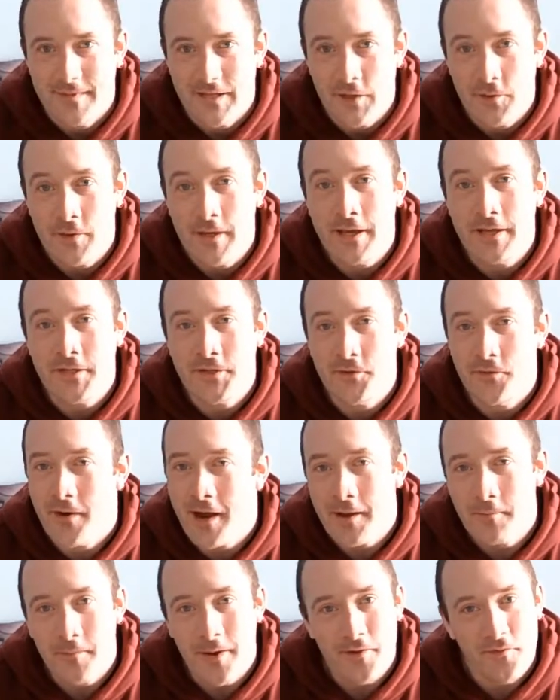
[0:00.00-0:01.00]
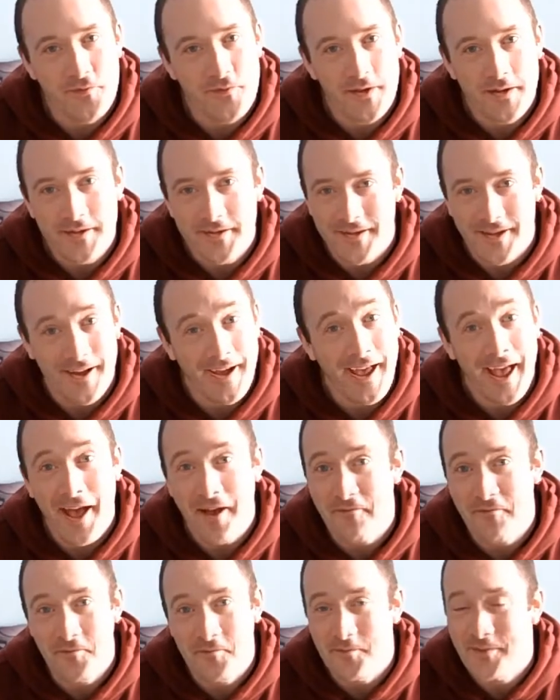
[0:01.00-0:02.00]
You guessed right, my friends, I
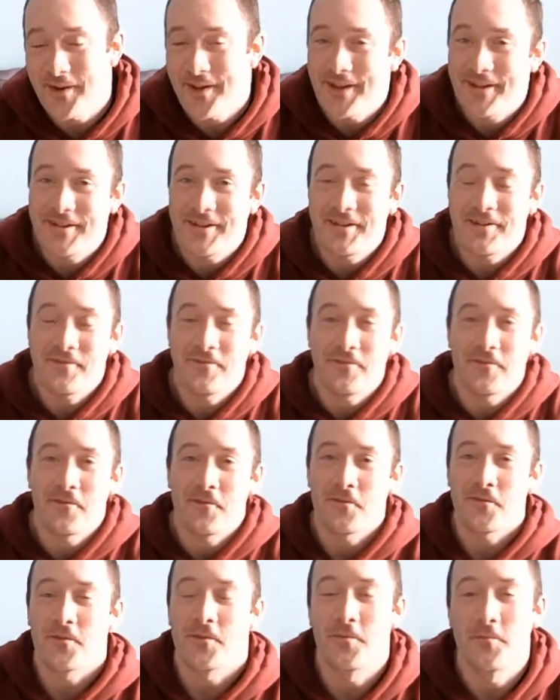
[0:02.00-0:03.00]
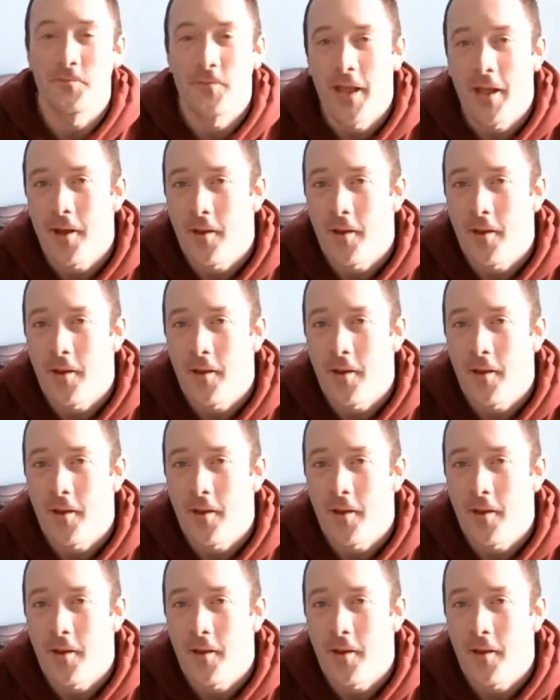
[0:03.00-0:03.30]
haven't played either of them.